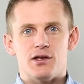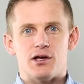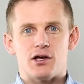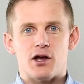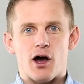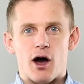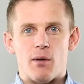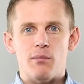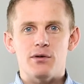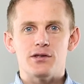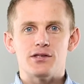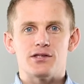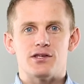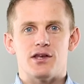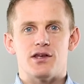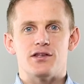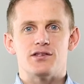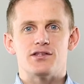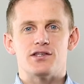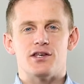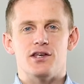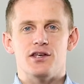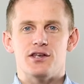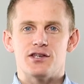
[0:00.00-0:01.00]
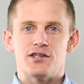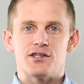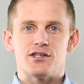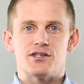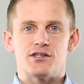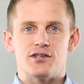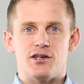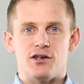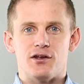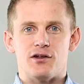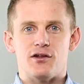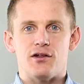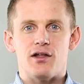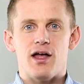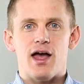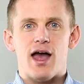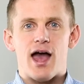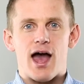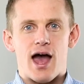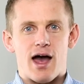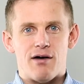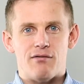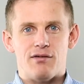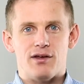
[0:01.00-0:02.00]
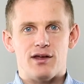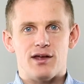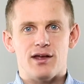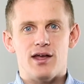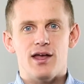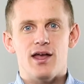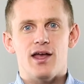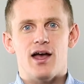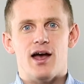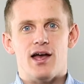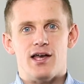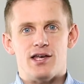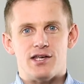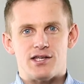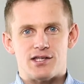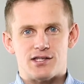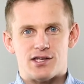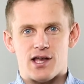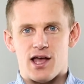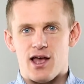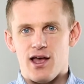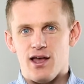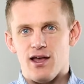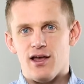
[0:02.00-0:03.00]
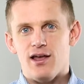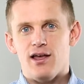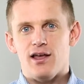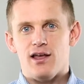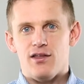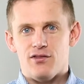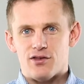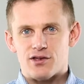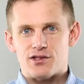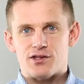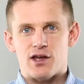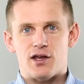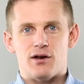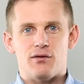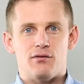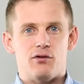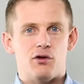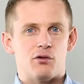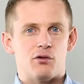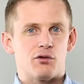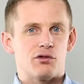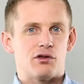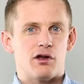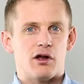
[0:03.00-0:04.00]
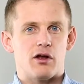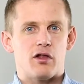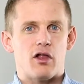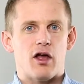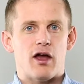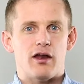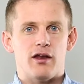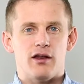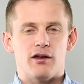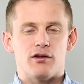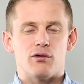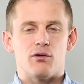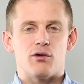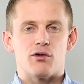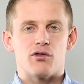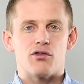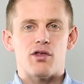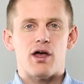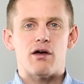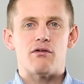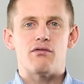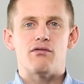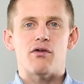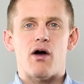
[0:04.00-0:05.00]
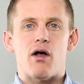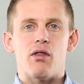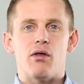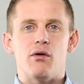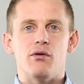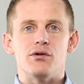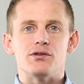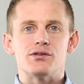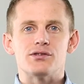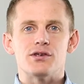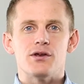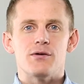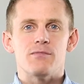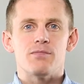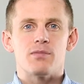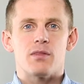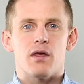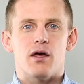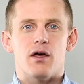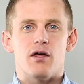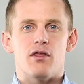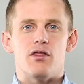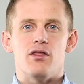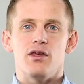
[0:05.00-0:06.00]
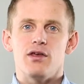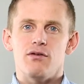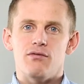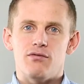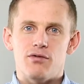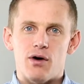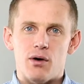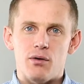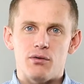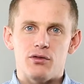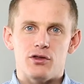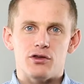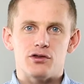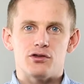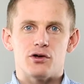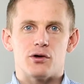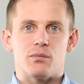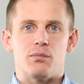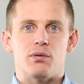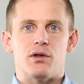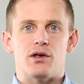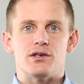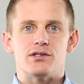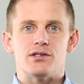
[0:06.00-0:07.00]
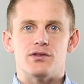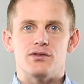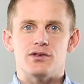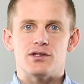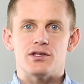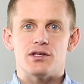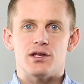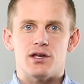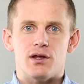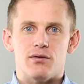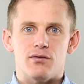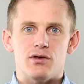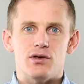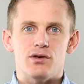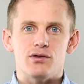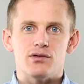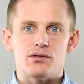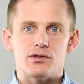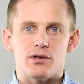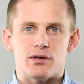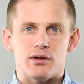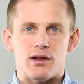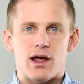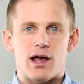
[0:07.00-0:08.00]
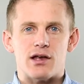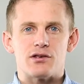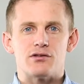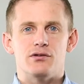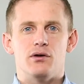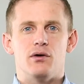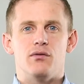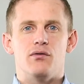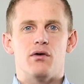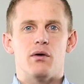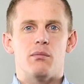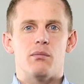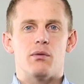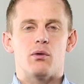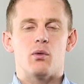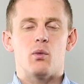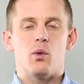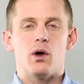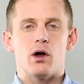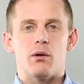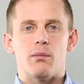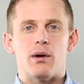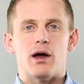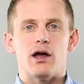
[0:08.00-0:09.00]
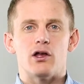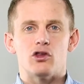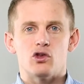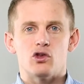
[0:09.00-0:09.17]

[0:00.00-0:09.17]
common sense is still having a say in the state of North Carolina. And of course that follows the vote that took place in the city of Houston last November, where by a